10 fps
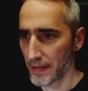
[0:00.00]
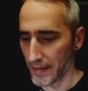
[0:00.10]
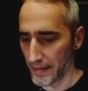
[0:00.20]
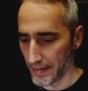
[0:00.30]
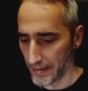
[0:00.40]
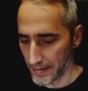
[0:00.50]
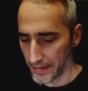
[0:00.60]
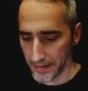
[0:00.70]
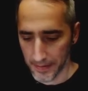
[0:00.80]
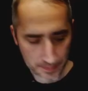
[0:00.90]

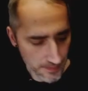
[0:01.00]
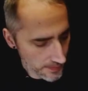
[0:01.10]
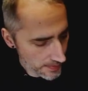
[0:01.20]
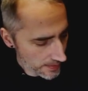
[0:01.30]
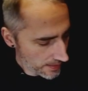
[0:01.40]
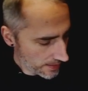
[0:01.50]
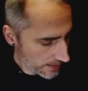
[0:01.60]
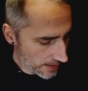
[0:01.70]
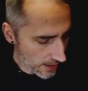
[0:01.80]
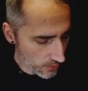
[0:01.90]
and
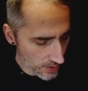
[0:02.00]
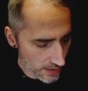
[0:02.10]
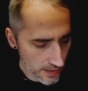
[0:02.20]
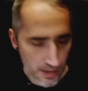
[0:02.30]
I really